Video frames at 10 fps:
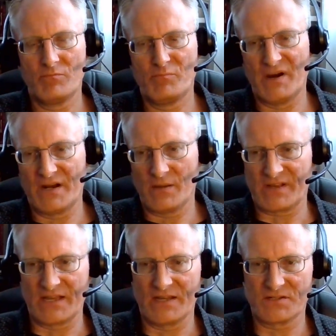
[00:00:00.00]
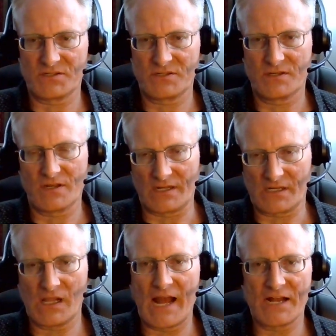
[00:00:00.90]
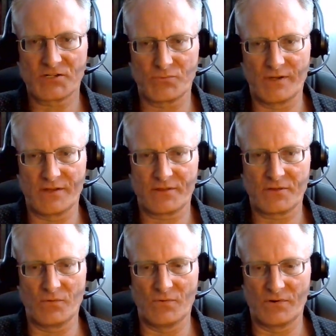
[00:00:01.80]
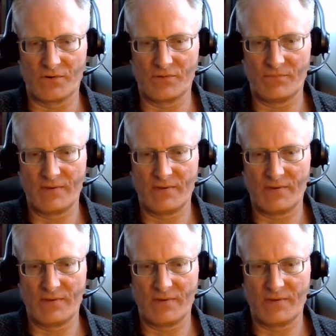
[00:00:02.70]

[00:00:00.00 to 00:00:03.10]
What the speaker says: butt up against and clash with, or